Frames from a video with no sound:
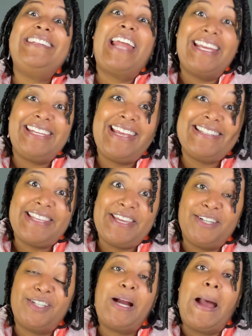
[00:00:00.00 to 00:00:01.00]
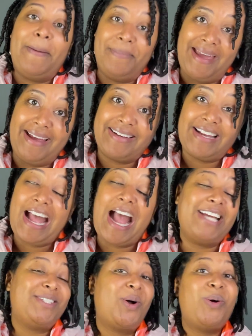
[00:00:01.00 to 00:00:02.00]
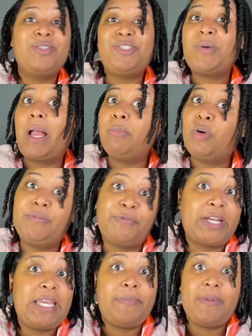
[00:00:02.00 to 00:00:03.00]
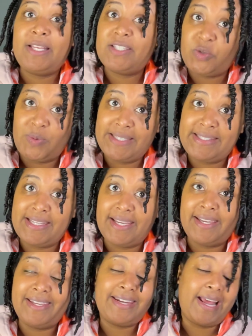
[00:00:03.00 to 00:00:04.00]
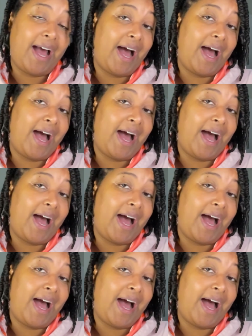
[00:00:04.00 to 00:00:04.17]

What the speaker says: 9 days later, I'm back. I told you I'm good for keeping these twists in.